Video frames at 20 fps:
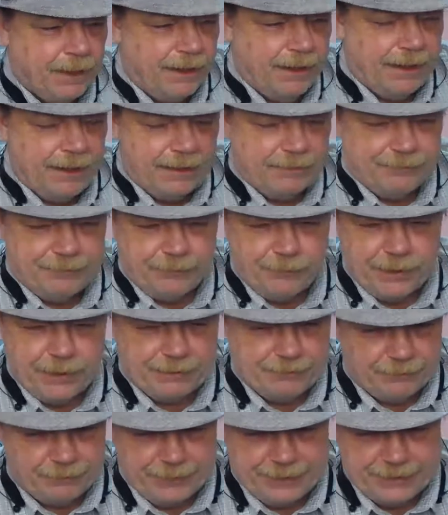and for
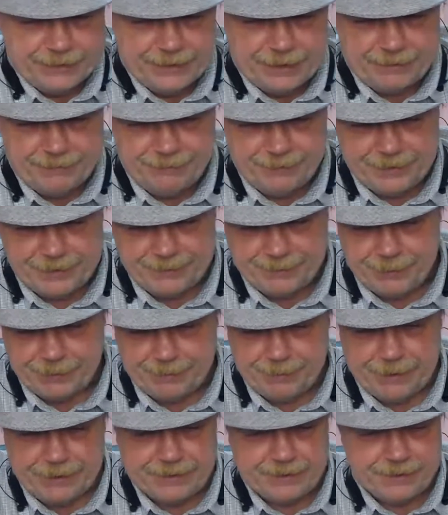whatever reason on
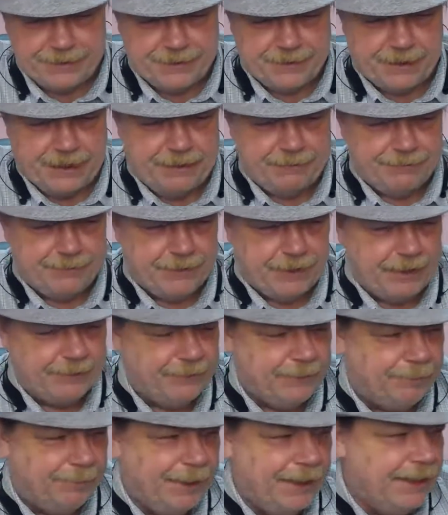Facebook Messenger, I've tried
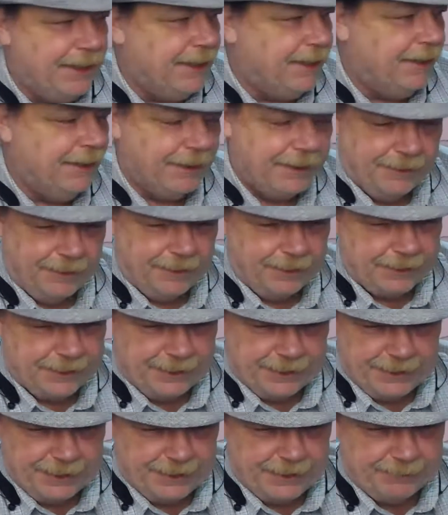repeatedly
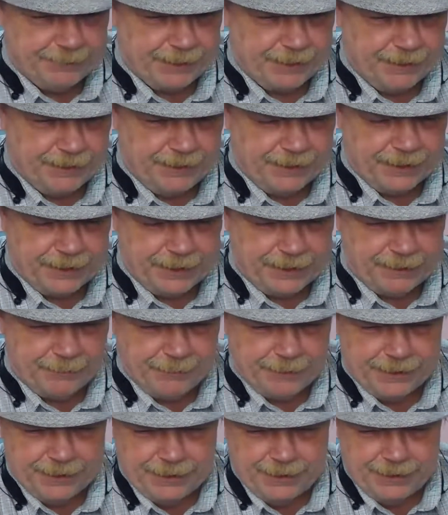talking to him and calling
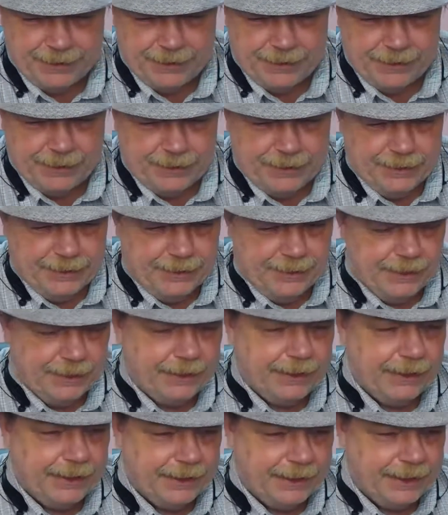him,
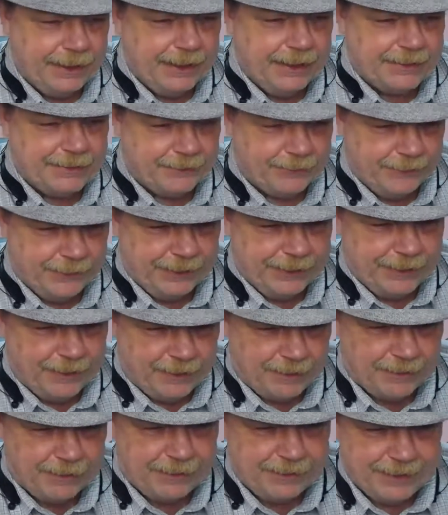and he has a really
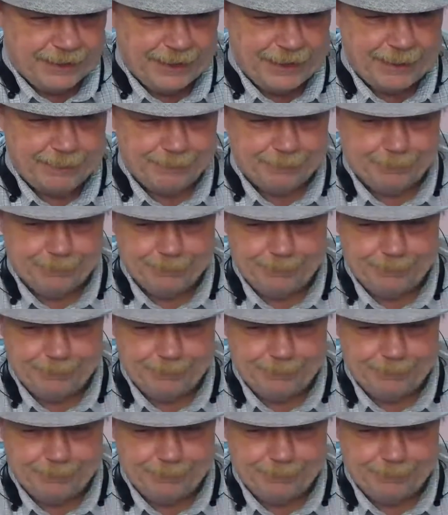hard time